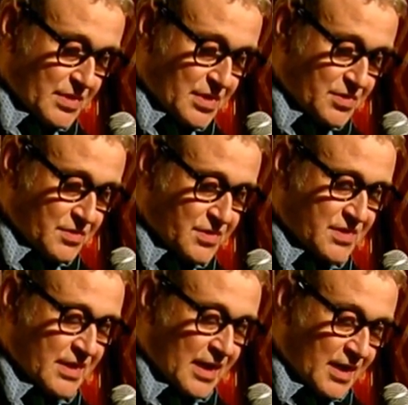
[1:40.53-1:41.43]

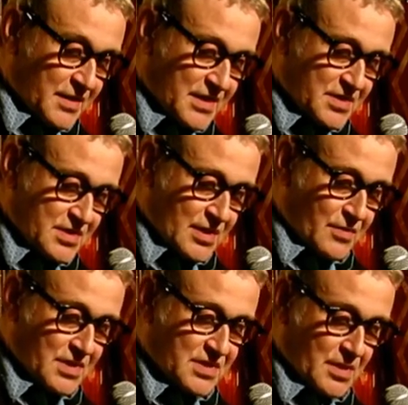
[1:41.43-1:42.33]
digits
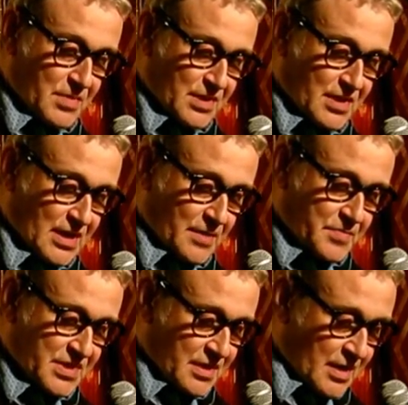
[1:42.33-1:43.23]
necessary to summon the
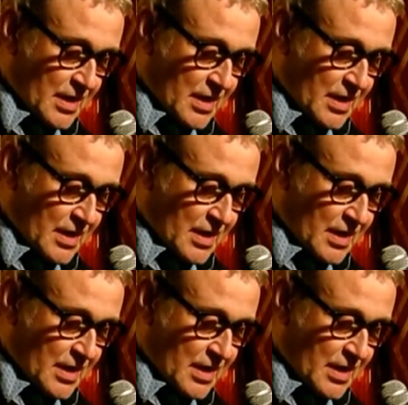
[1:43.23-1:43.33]
cops.